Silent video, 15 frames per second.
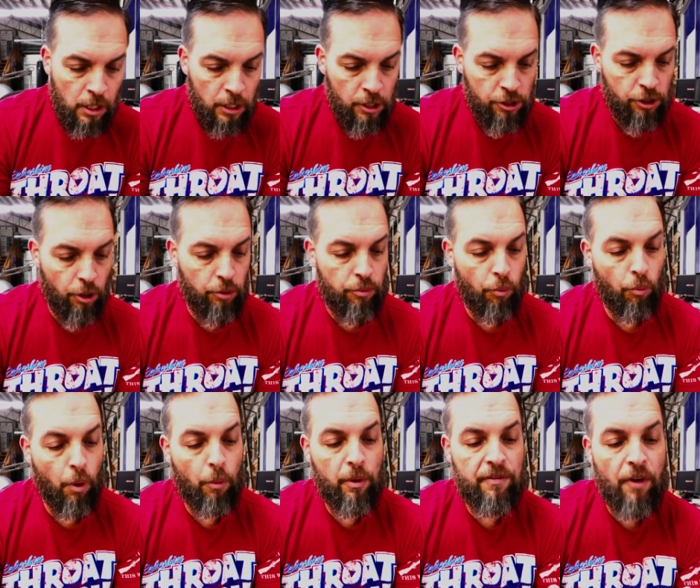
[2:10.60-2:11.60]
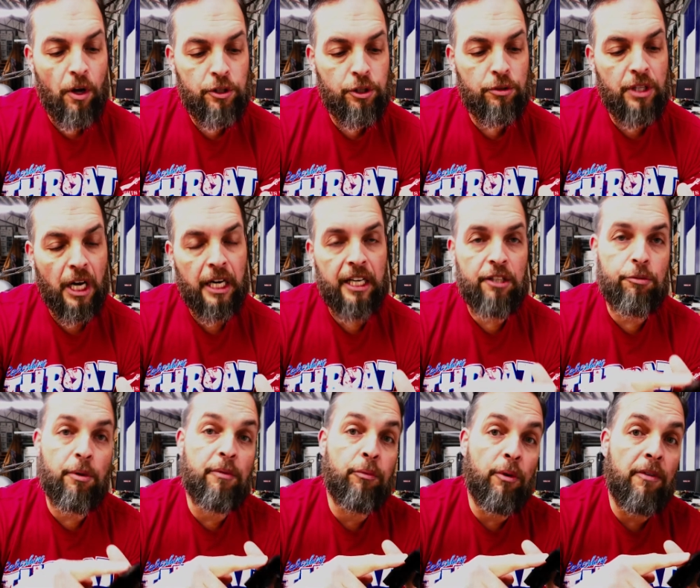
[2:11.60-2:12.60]
So what we've also done is
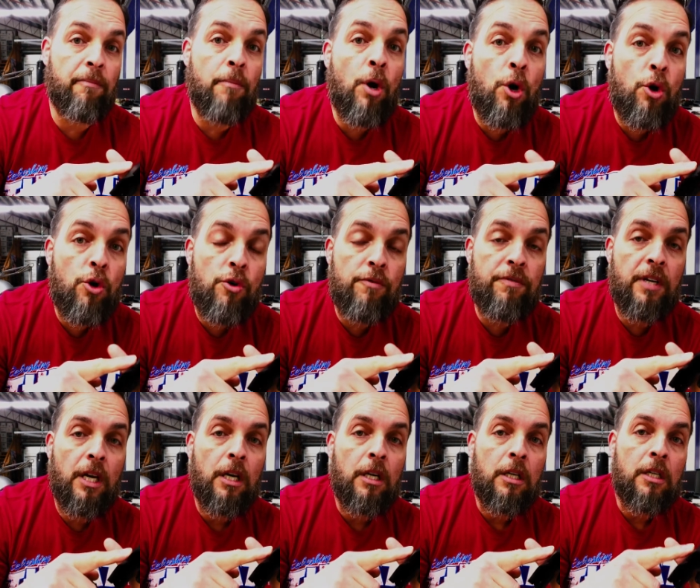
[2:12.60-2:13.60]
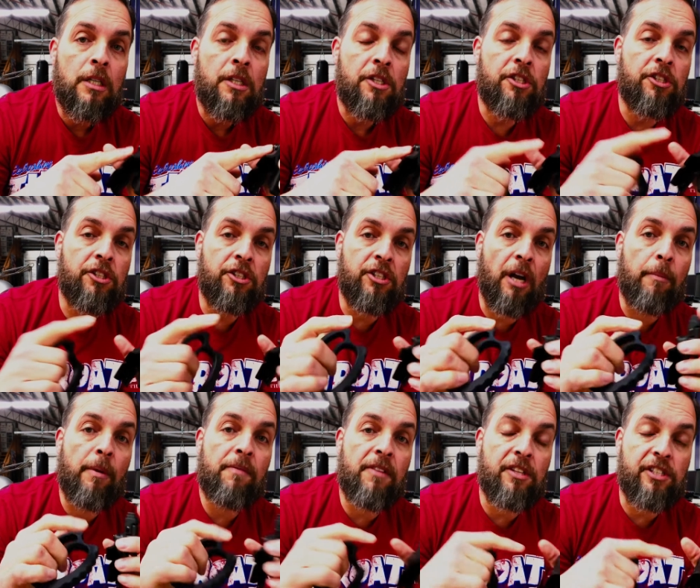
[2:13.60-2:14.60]
we've removed some
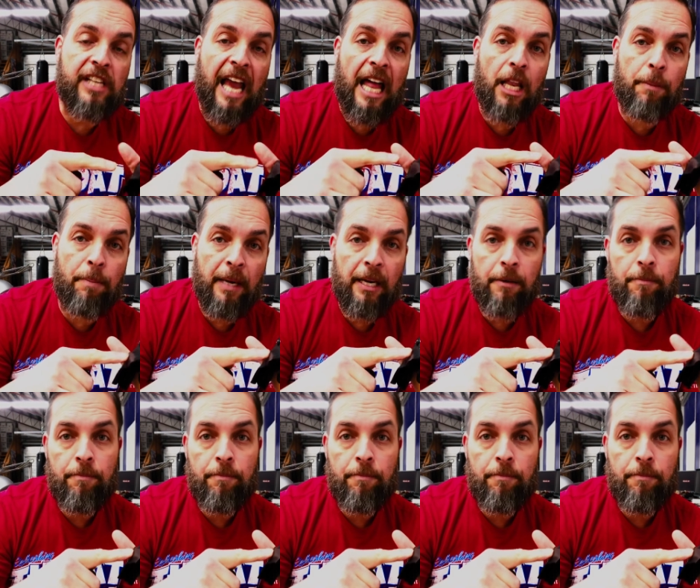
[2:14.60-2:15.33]
of the scalloping